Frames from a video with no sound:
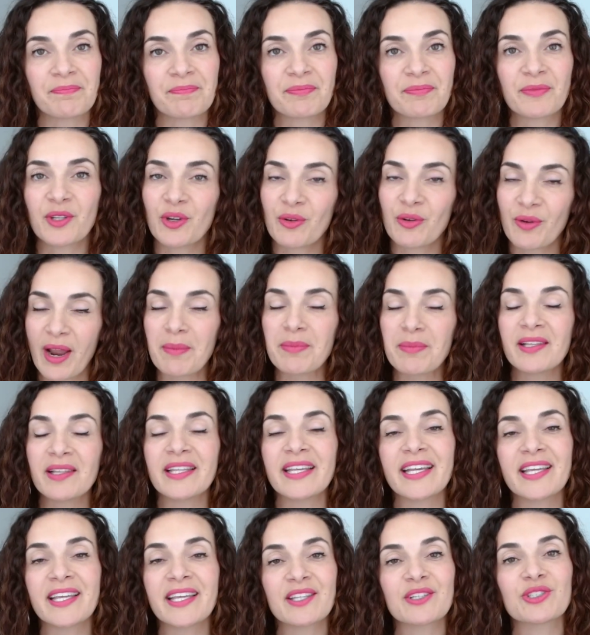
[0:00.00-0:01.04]
And grab the
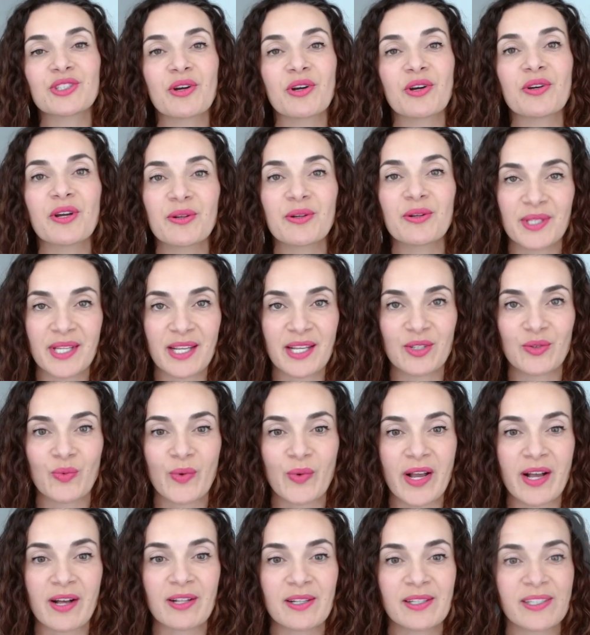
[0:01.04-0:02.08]
link in the show notes as
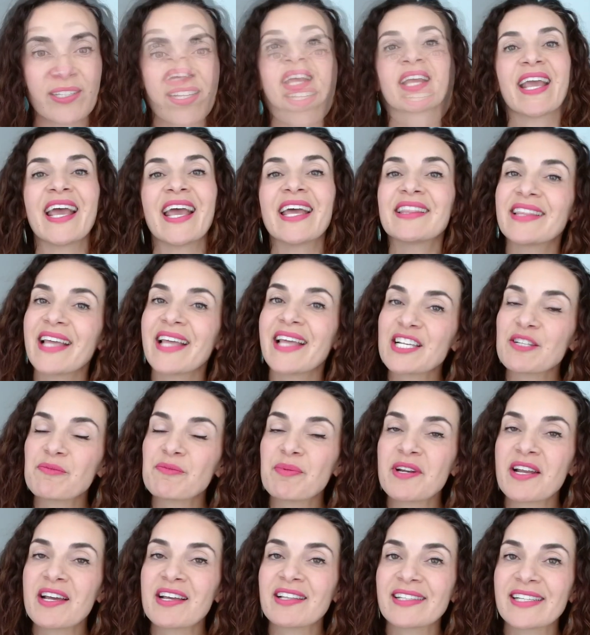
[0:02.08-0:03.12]
well. And last but
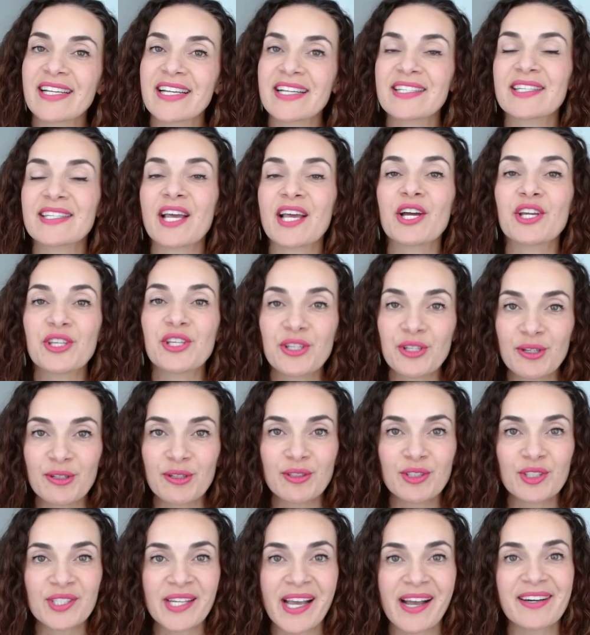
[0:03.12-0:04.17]
not least, a huge
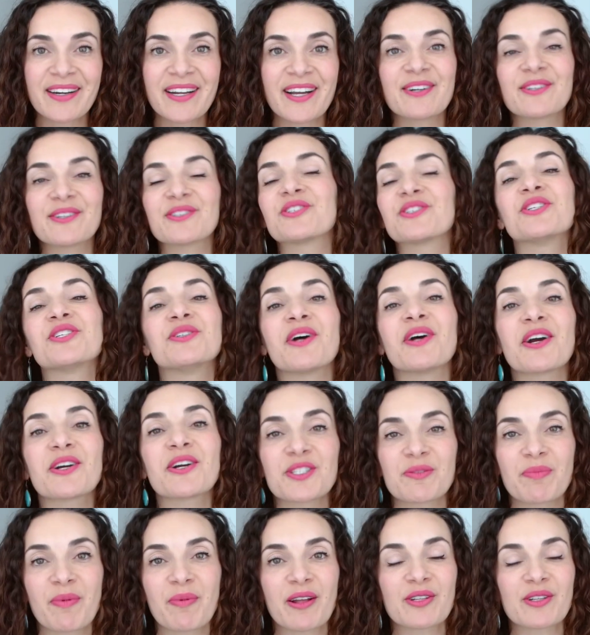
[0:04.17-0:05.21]
shout out to our
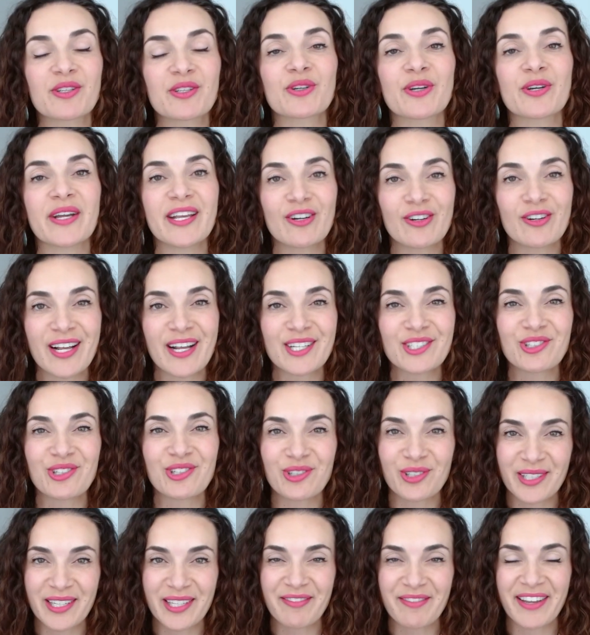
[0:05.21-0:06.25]
sponsor, International
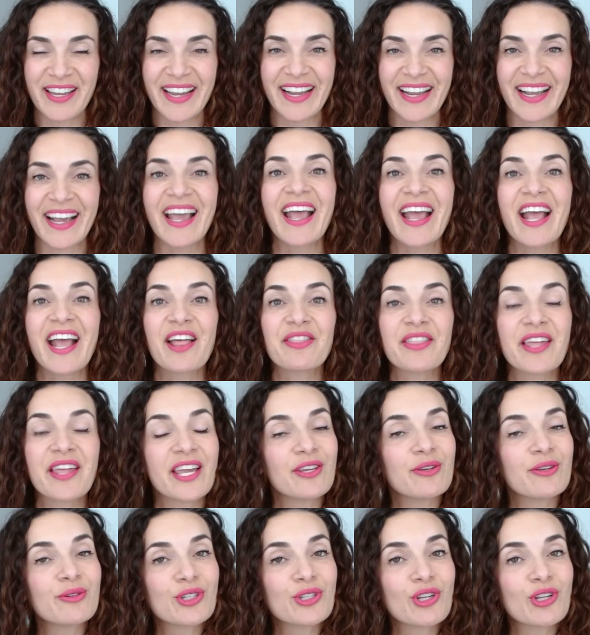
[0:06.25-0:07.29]
Living. Thank
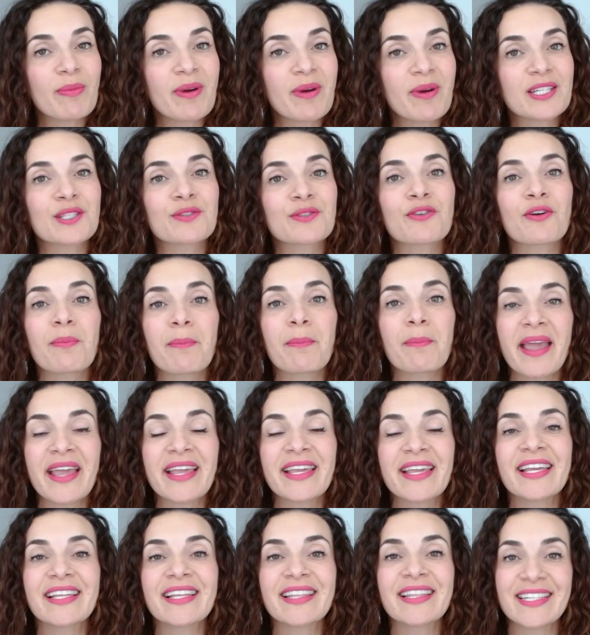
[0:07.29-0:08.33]
you so much for
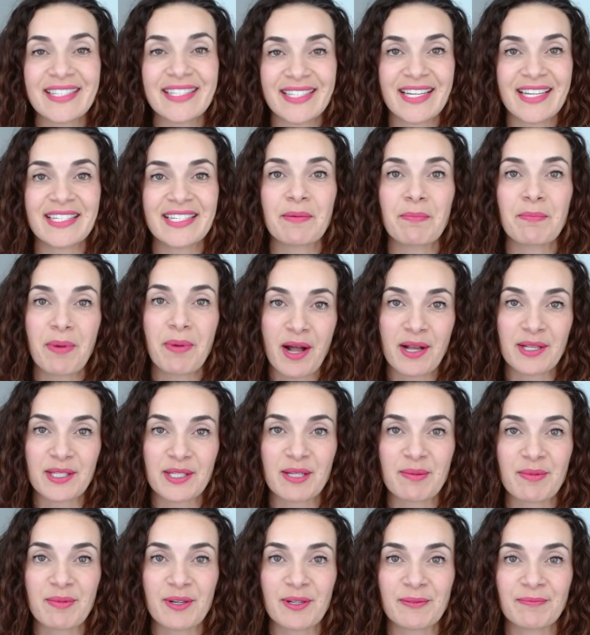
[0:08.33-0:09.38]
making this season
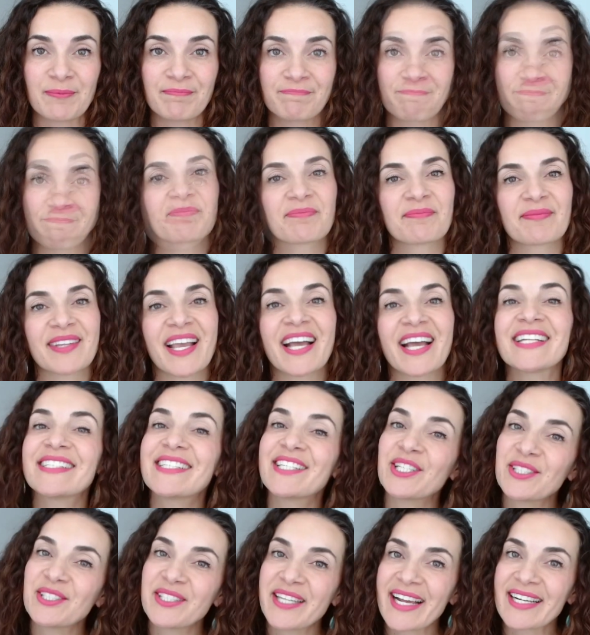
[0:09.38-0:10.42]
possible.
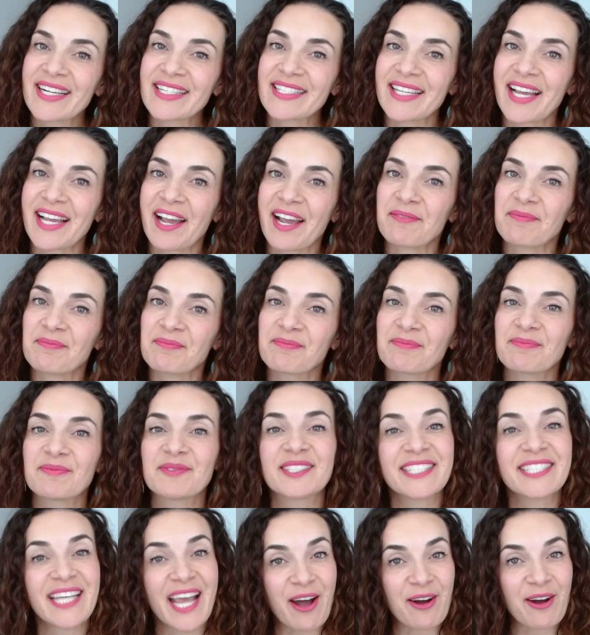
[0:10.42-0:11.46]
Until next time,
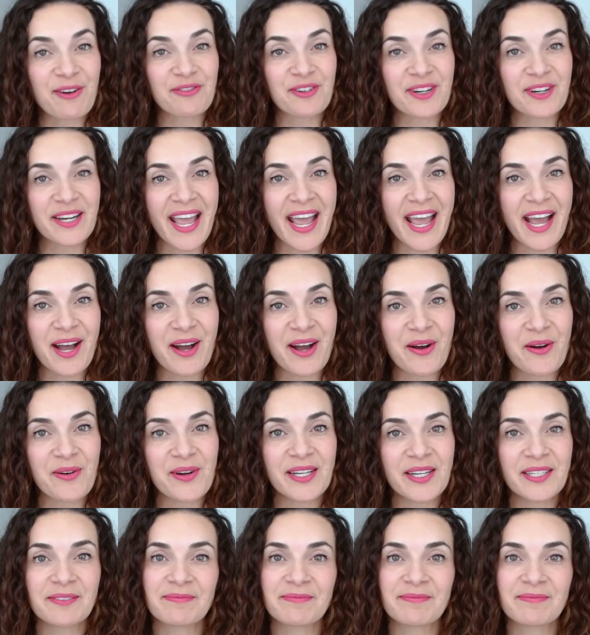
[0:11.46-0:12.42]
ciao for now.